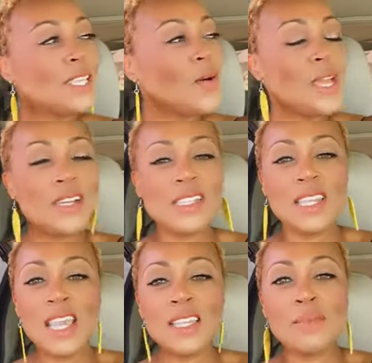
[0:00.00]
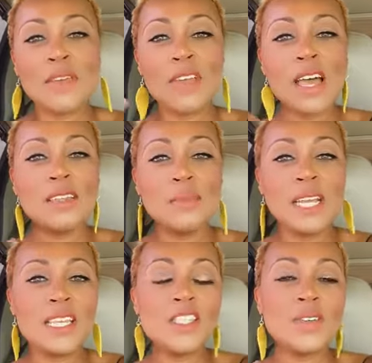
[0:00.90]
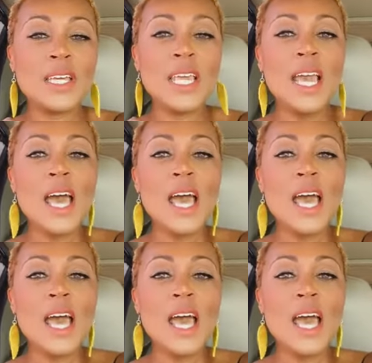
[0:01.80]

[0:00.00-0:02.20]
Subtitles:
So here's the thing, let me give y'all a little bit of history.